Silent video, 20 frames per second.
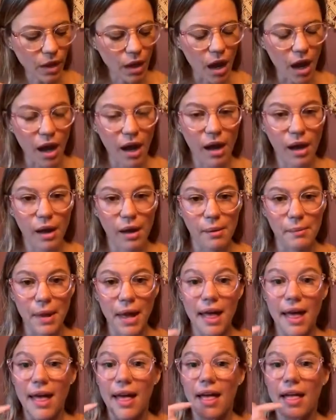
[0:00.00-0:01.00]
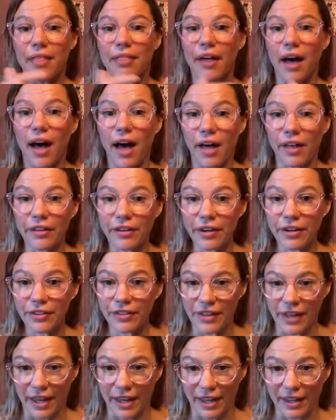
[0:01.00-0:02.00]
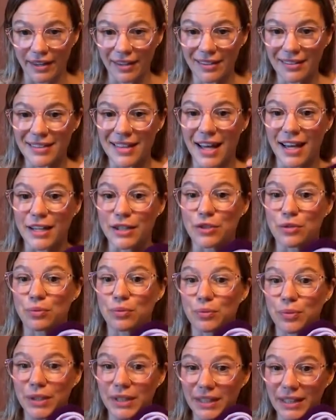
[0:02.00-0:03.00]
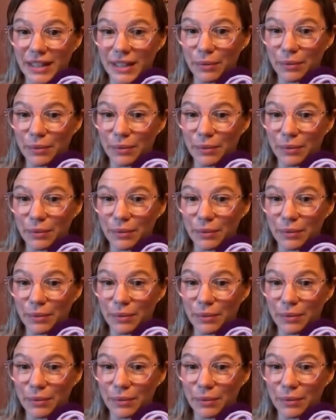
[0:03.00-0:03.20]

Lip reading: The other thing that is really,